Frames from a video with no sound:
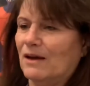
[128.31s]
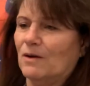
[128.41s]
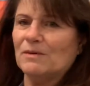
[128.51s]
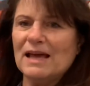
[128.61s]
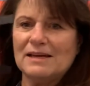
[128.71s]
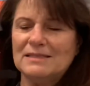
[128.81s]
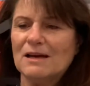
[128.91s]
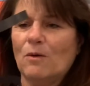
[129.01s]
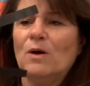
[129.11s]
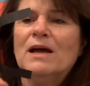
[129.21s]
Okay,
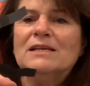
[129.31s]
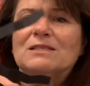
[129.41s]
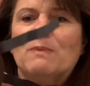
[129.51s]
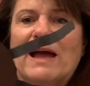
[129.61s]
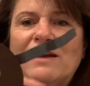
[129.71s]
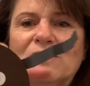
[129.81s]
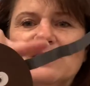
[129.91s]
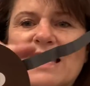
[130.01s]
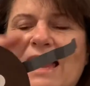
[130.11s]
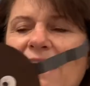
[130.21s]
so spiders
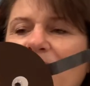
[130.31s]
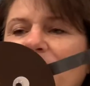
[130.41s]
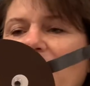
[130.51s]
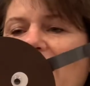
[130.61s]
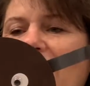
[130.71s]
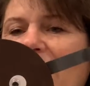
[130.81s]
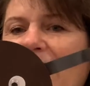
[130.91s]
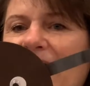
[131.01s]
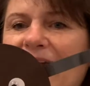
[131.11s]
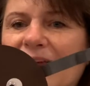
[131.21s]
have
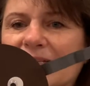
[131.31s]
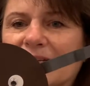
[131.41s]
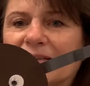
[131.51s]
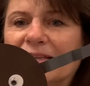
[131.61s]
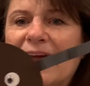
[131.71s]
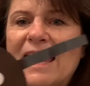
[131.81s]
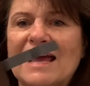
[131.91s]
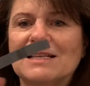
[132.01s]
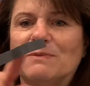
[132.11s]
8 legs,